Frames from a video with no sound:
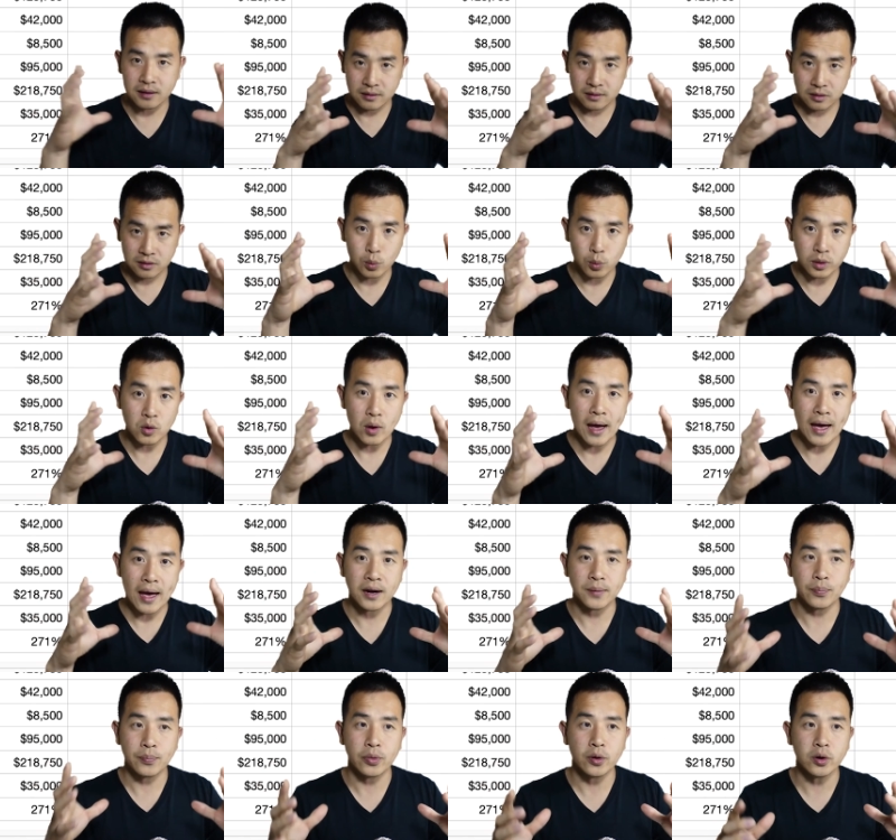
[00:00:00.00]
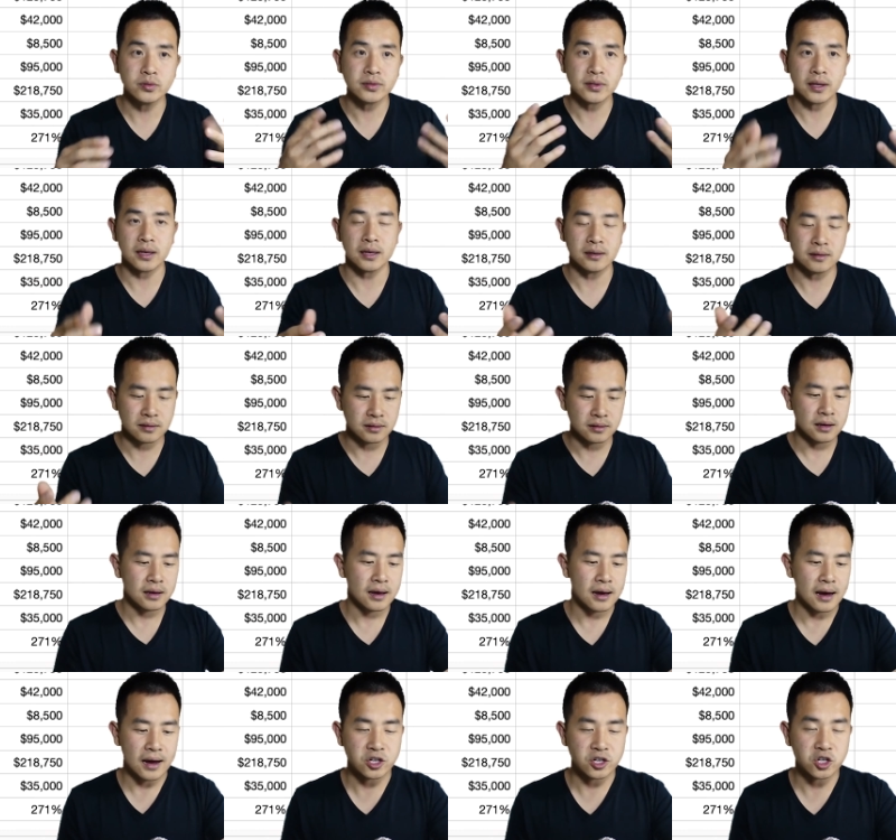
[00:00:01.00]
So when you add up those things,
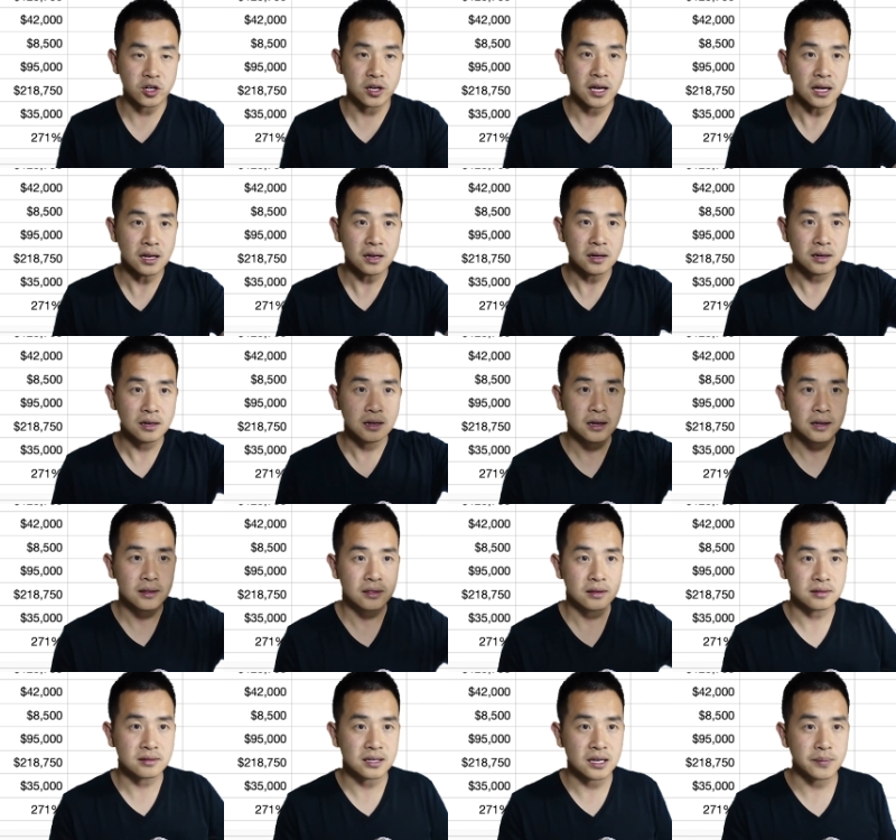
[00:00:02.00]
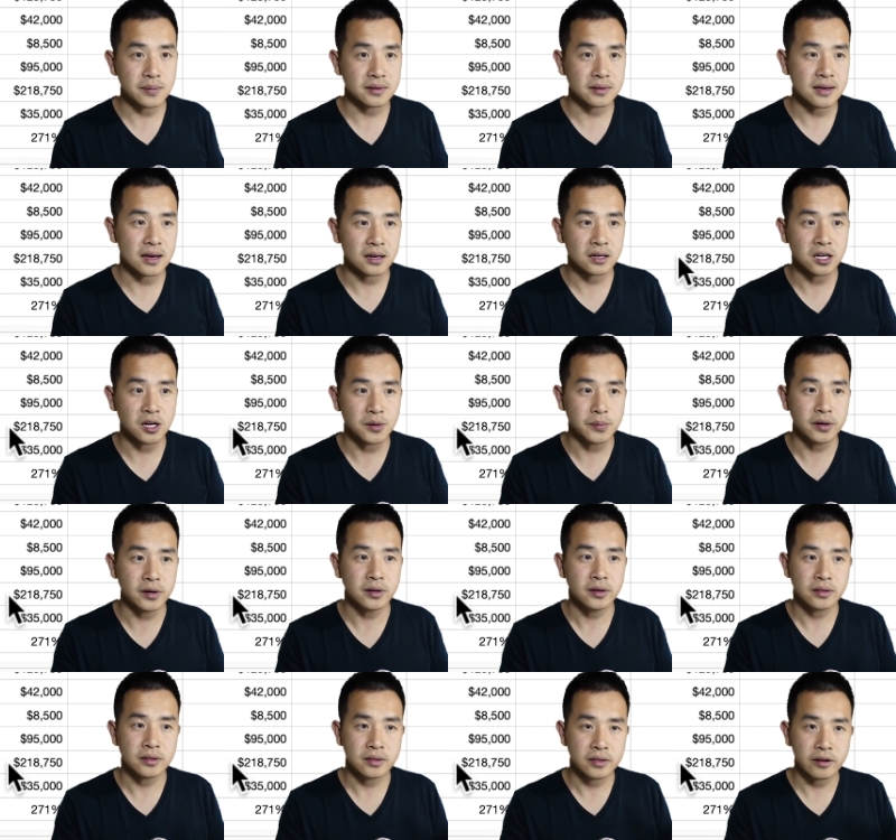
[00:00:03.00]
I should get the same exact number.